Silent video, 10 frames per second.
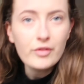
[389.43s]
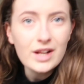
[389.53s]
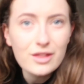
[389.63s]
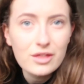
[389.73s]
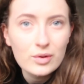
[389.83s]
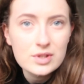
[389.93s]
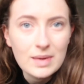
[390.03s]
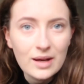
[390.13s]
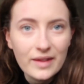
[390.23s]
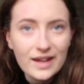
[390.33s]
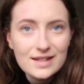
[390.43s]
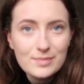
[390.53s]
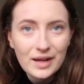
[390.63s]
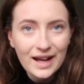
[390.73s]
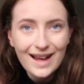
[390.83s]
really thought about this,
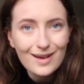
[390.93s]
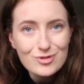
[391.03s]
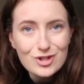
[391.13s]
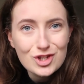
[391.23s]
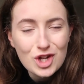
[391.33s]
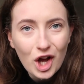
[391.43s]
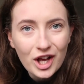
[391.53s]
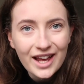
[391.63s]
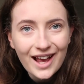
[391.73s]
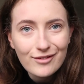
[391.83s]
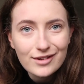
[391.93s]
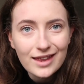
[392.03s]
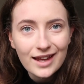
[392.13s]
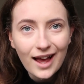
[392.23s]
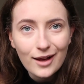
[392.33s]
but I am just chucking
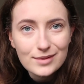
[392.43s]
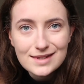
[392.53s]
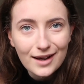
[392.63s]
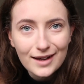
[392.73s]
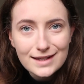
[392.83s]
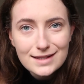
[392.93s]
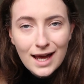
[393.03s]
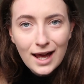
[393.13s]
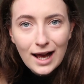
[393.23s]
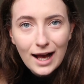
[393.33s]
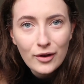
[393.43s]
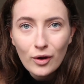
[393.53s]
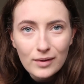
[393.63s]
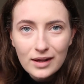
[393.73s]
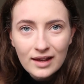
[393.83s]
everything outside and
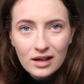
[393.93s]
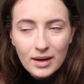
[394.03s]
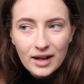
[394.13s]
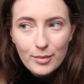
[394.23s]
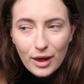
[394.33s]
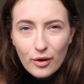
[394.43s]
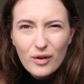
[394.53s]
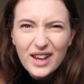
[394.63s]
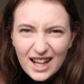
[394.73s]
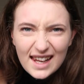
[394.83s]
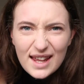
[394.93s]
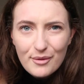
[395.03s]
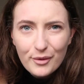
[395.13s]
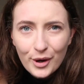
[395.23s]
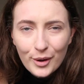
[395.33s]
not really thinking about it, but I thought if I clear the
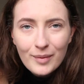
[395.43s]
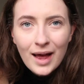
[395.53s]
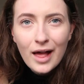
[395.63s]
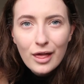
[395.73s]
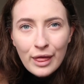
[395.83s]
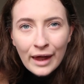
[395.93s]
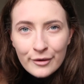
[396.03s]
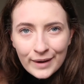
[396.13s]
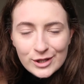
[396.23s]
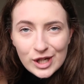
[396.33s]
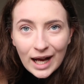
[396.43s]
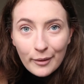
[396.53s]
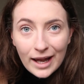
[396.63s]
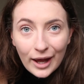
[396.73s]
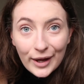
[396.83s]
room, then arrange it how
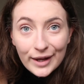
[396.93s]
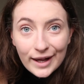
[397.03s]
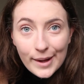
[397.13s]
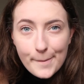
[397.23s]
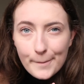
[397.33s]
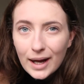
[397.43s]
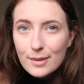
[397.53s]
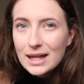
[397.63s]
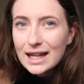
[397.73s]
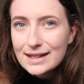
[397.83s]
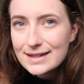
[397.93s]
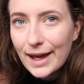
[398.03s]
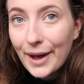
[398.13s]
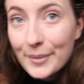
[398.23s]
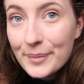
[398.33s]
I like, it might be easier.